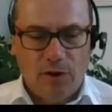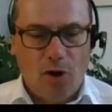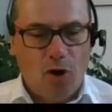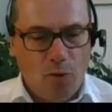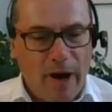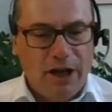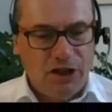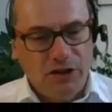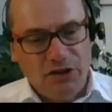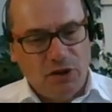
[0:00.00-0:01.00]

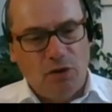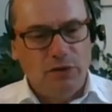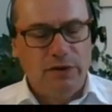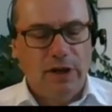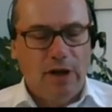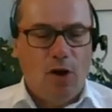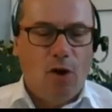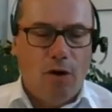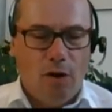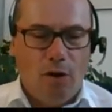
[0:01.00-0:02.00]
occupation zones,
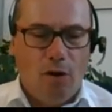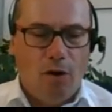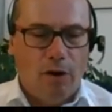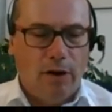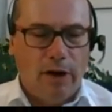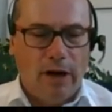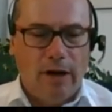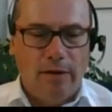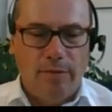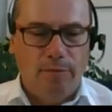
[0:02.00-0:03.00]
or
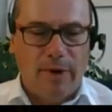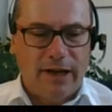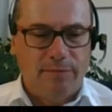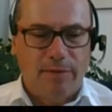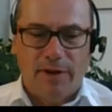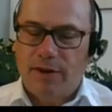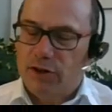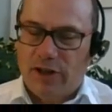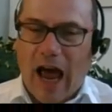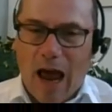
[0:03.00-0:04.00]
but
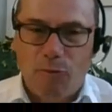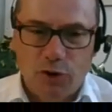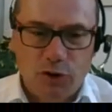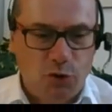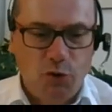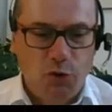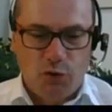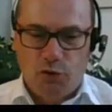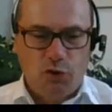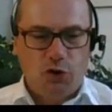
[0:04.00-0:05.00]
the time was too
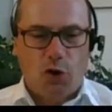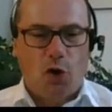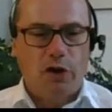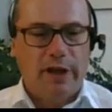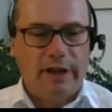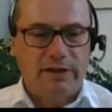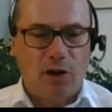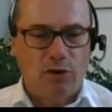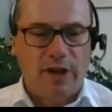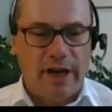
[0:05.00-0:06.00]
short, and
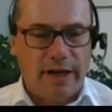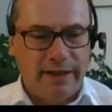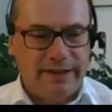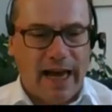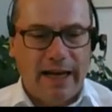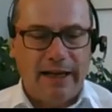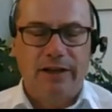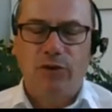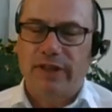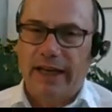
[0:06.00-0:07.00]
so they decided
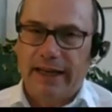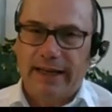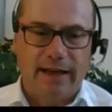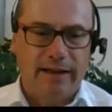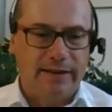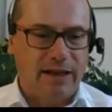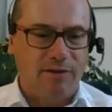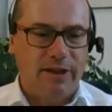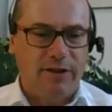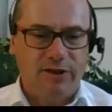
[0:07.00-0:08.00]
to take
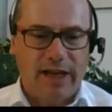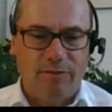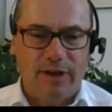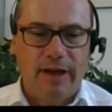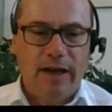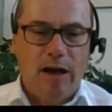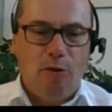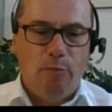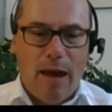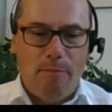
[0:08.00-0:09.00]
77
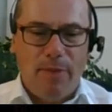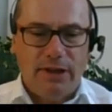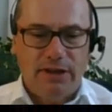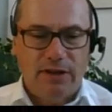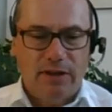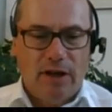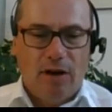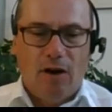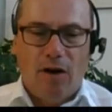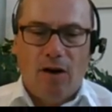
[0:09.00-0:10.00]
members
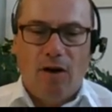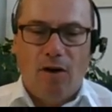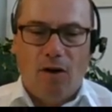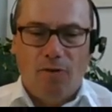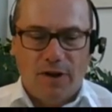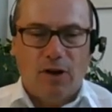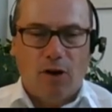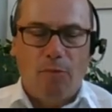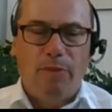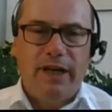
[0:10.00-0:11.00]
of the
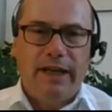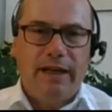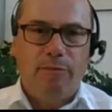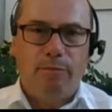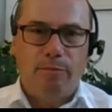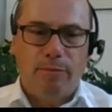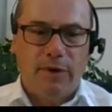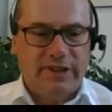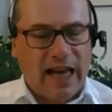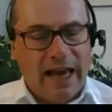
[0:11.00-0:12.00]
company,
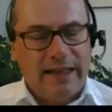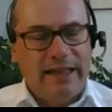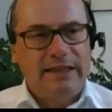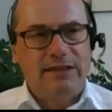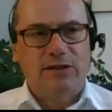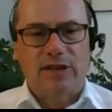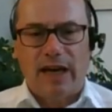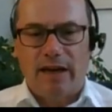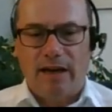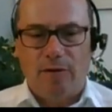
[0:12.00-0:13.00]
scientists,
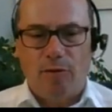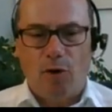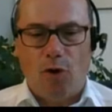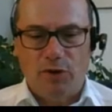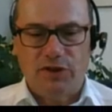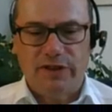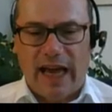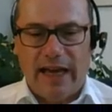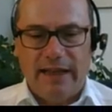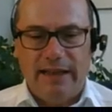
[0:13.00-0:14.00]
almost
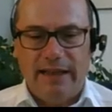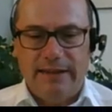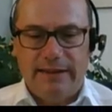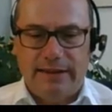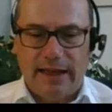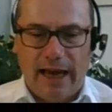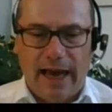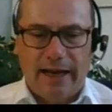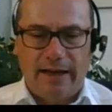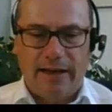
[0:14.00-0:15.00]
scientists
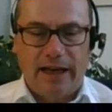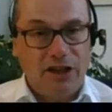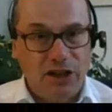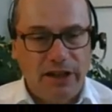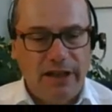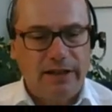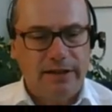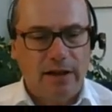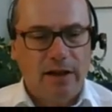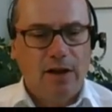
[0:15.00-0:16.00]
and engineers,